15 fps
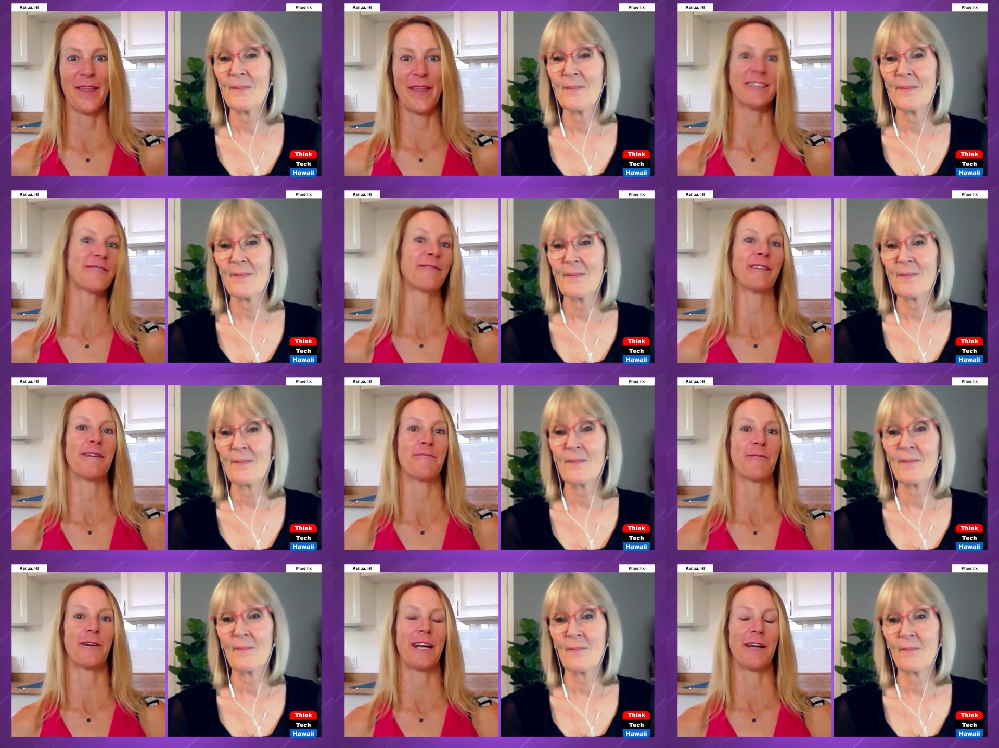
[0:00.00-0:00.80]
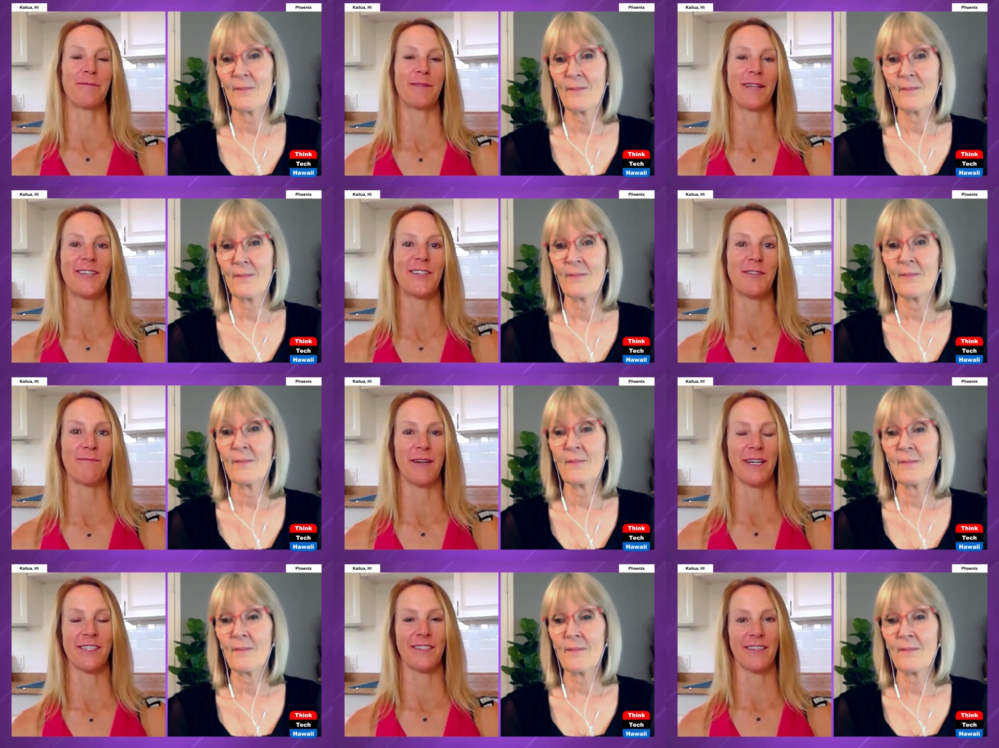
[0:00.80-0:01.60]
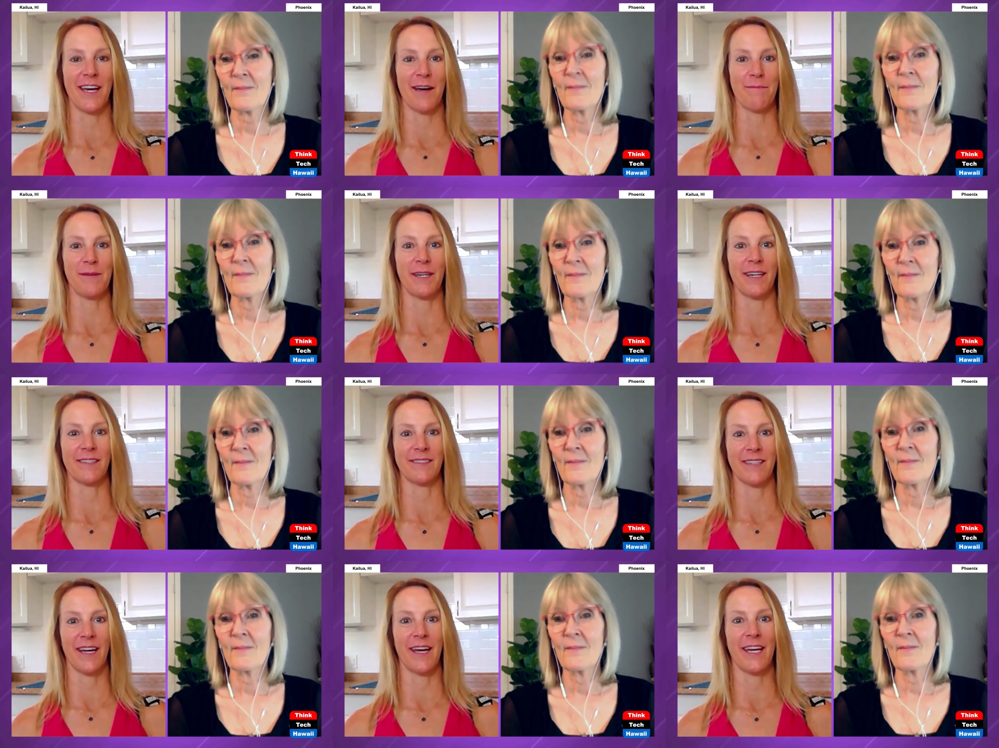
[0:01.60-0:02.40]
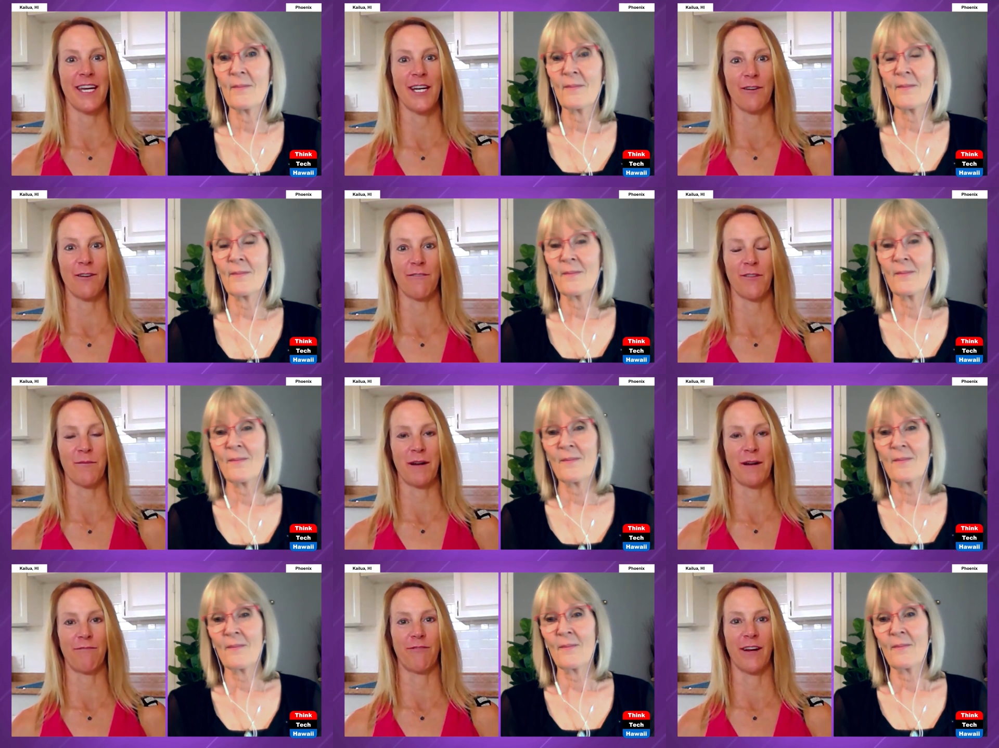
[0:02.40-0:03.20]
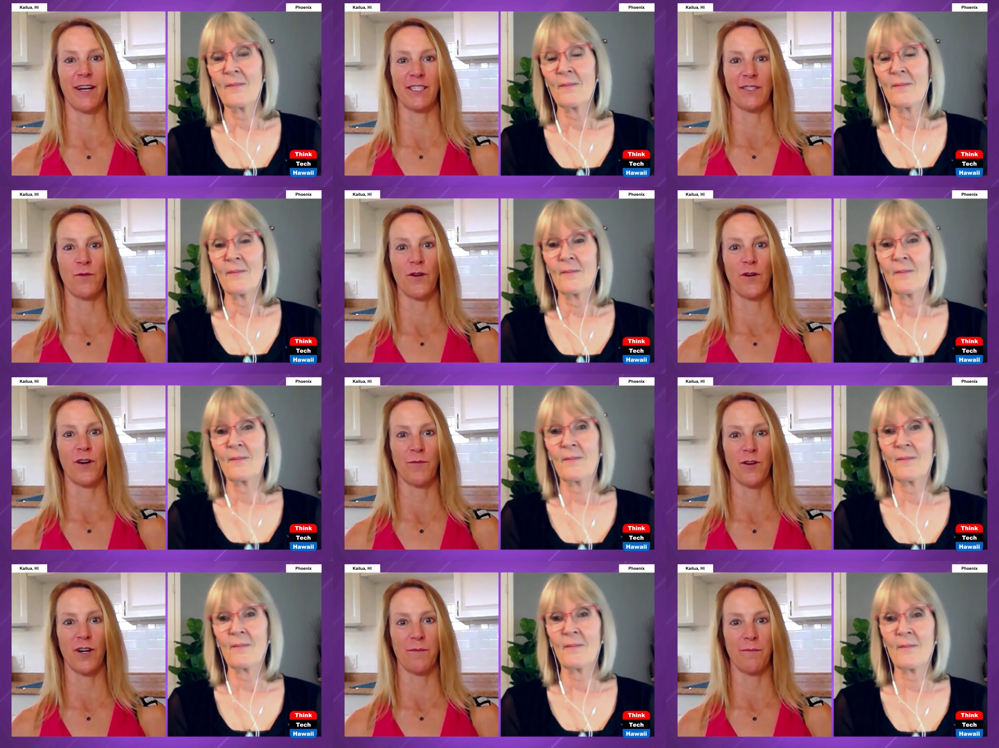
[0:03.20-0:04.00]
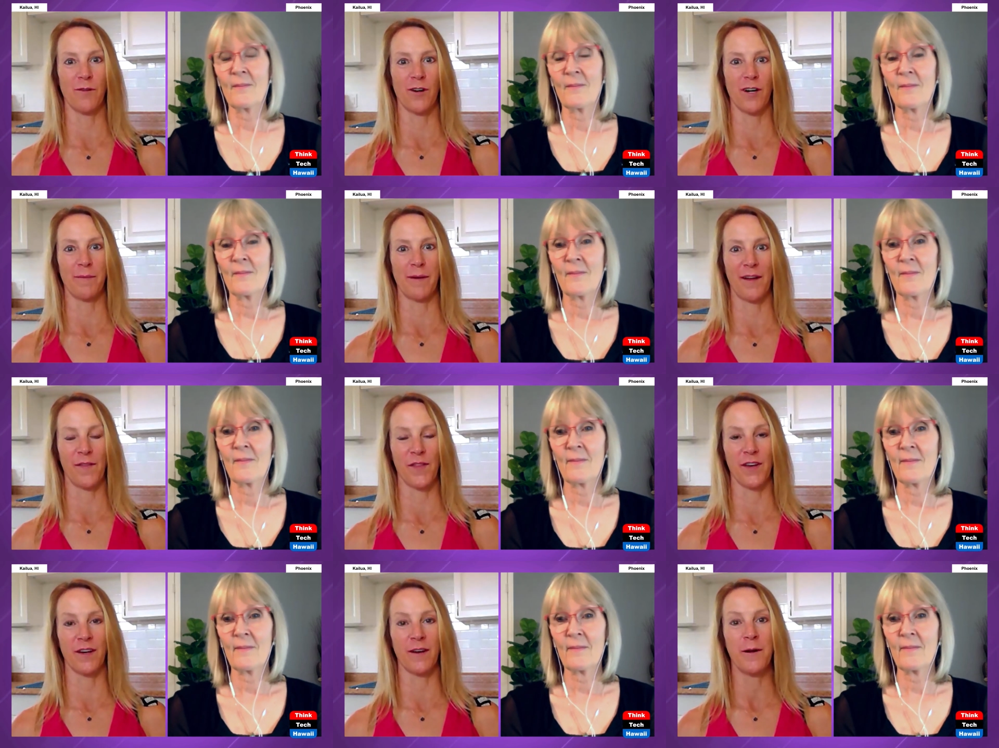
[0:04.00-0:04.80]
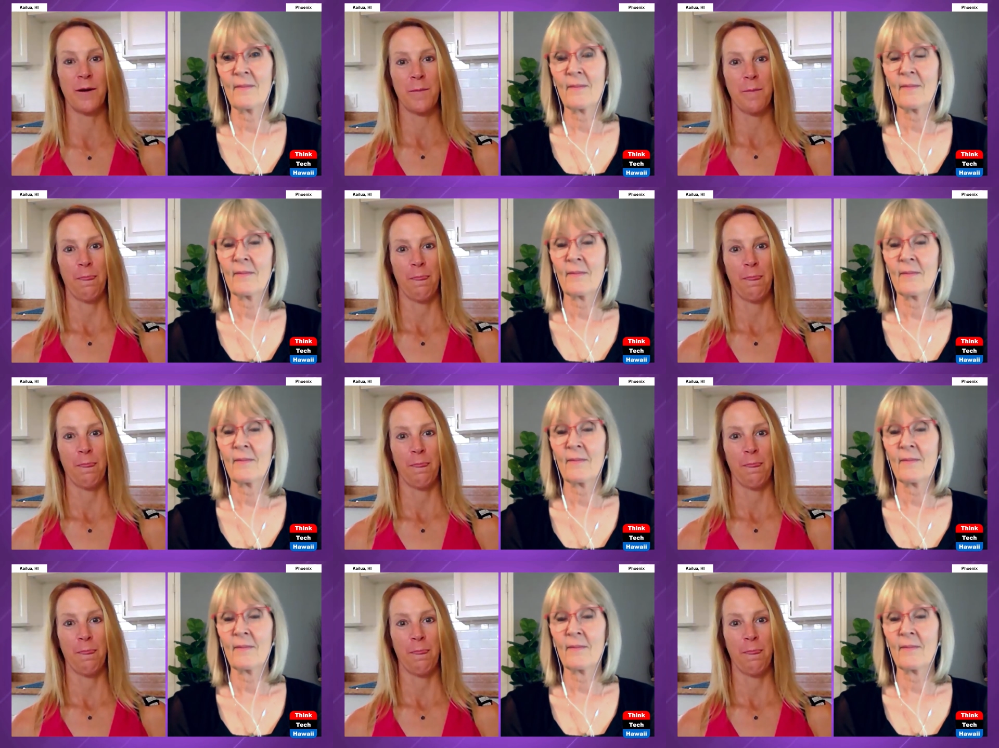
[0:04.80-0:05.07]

Speaker 1: that's really important. I'm glad you mentioned that because I hear it from my friends more and more and more about the